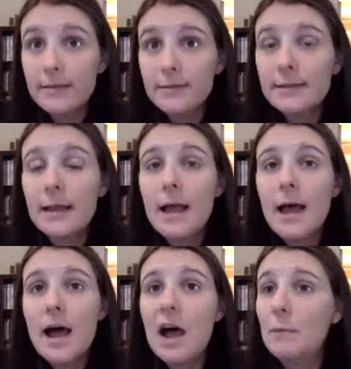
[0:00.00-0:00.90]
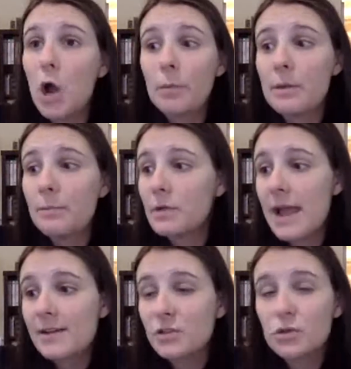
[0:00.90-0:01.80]
is. Um, our pit bull
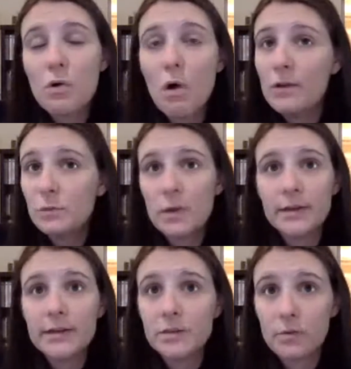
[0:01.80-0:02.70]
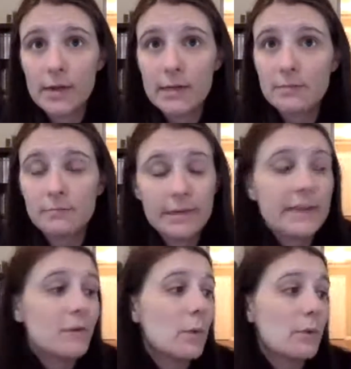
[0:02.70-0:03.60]
Castor always wanted his crate.
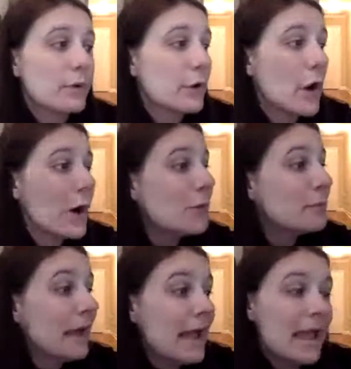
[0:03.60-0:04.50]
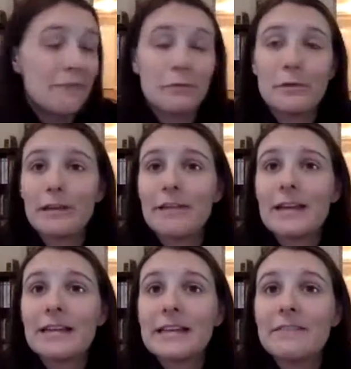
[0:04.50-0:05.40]
Even when we were home, if we were getting
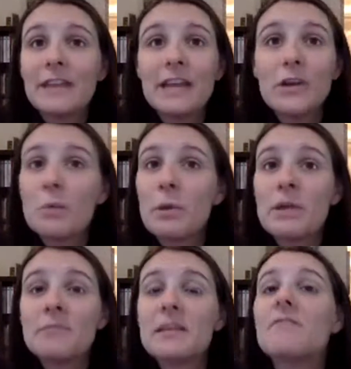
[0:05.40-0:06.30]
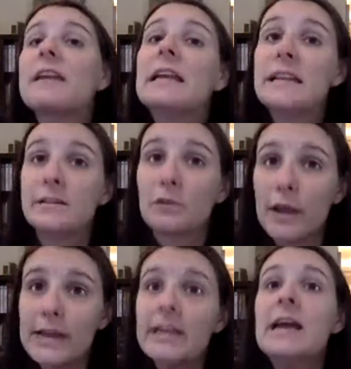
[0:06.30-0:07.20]
ready to leave, he'd go put himself in his
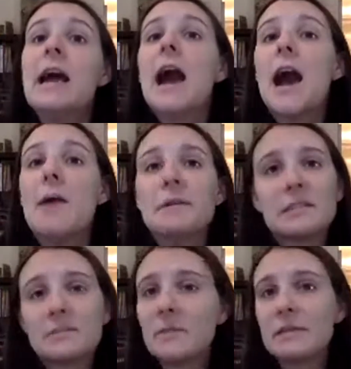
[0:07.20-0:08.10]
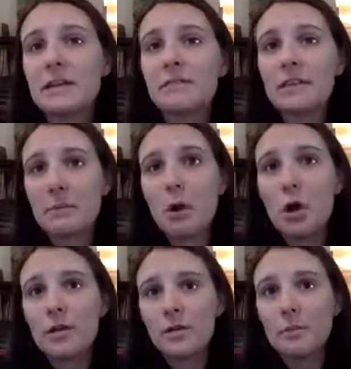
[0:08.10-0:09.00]
crate. Um, and sometimes he'd even like
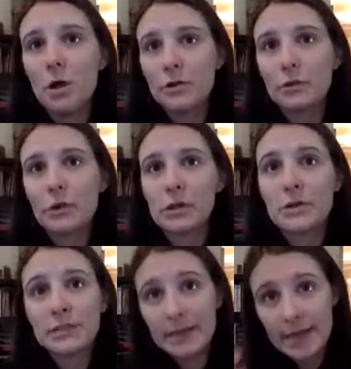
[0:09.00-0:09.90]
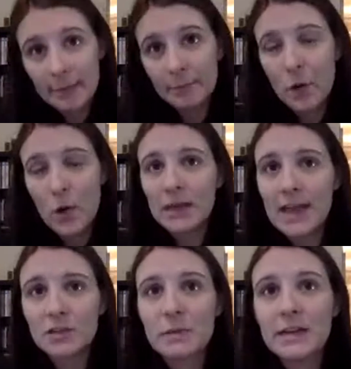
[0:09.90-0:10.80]
paw, paw the door closed, like, yep, go ahead and
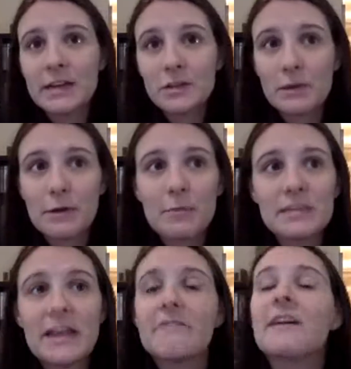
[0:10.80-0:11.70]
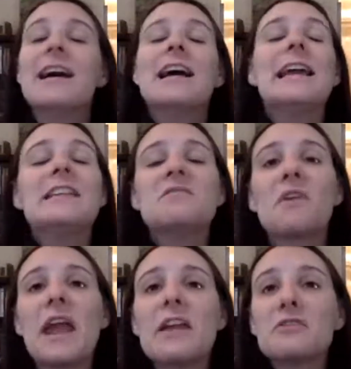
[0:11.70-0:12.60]
latch me in here so I know I'm safe. He's a
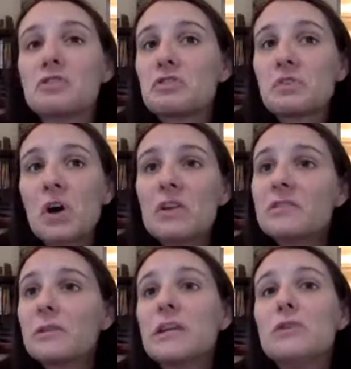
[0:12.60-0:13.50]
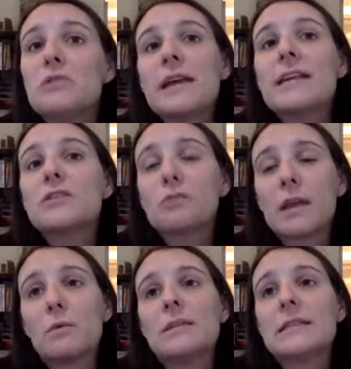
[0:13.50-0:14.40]
very anxious dog, so he knew that his
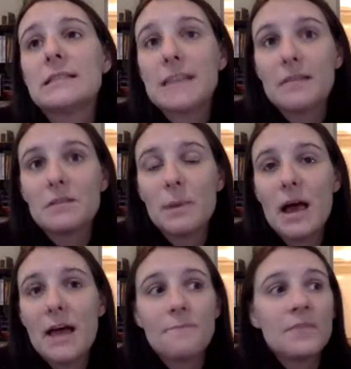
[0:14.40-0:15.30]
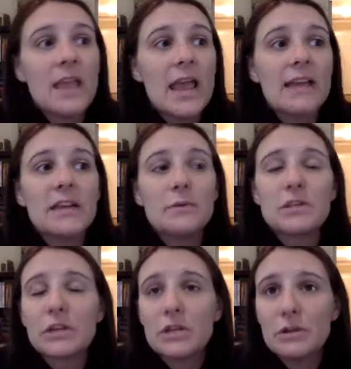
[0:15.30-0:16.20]
crate was his safe spot. And he was
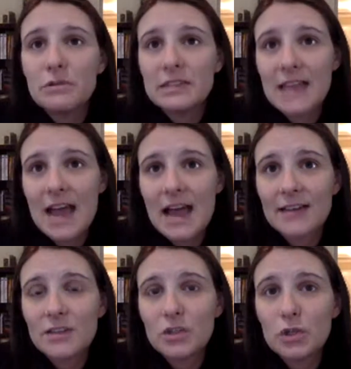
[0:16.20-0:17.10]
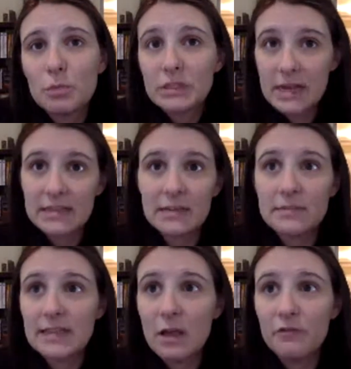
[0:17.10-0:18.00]
going to use that to protect
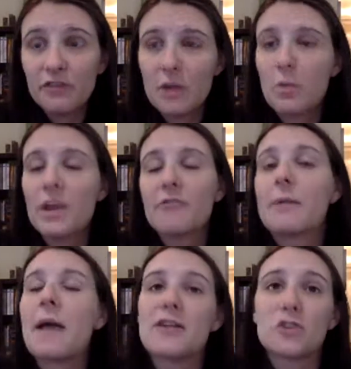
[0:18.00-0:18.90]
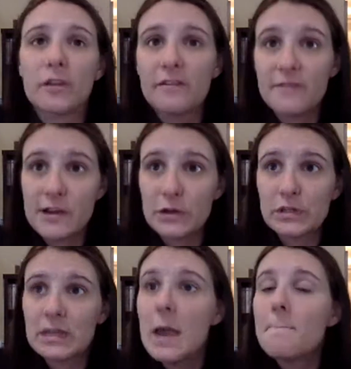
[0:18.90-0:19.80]
himself from whatever imaginary
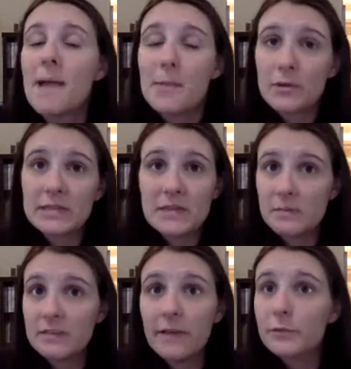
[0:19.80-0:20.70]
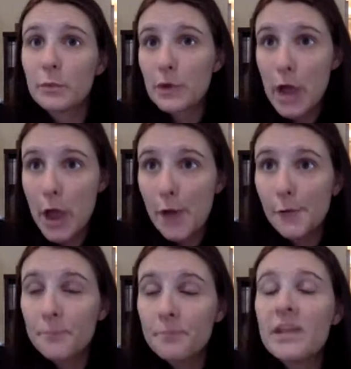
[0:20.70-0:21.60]
fears might present themselves when we're not
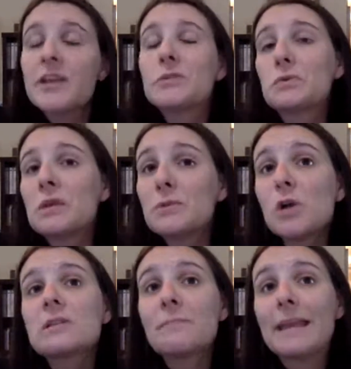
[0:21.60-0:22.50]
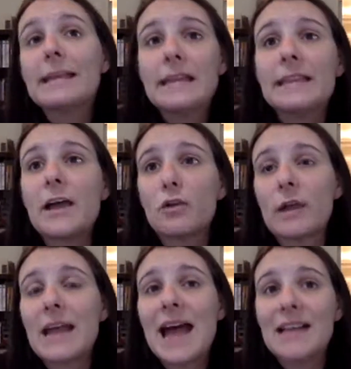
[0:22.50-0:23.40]
home. So some dogs may need that
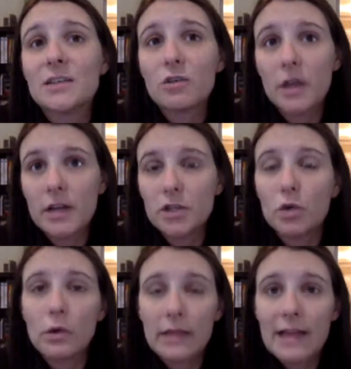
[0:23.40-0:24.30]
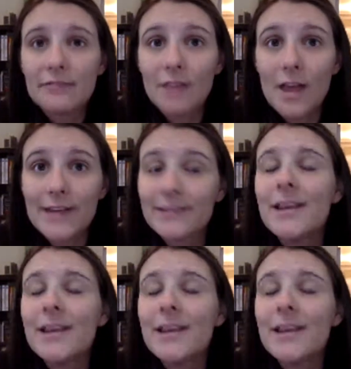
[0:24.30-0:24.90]
crate as a crutch or a lifeline,